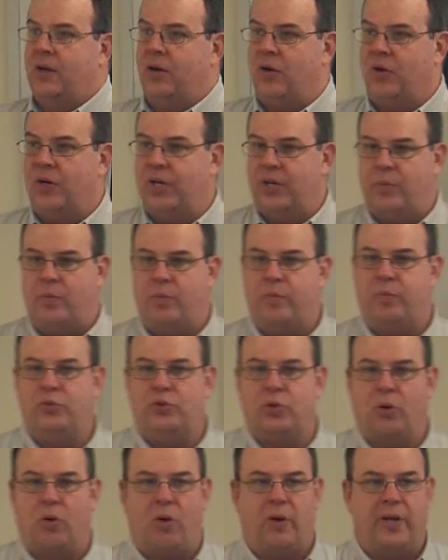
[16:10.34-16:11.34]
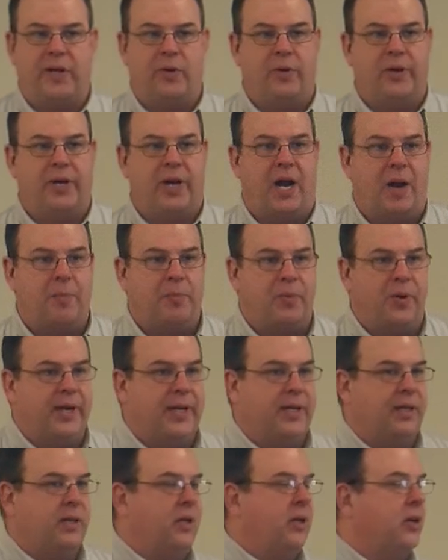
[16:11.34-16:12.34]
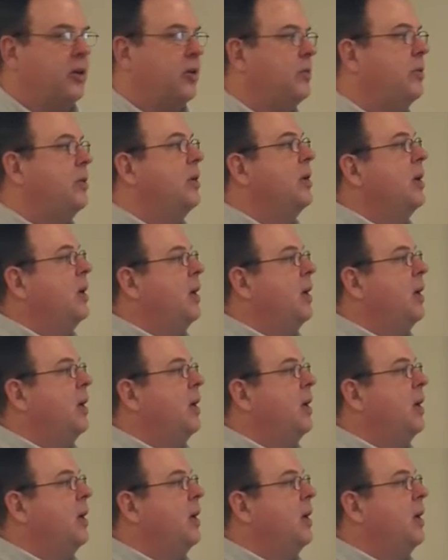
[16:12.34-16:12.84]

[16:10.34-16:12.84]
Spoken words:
Are you drawing on an operating loan?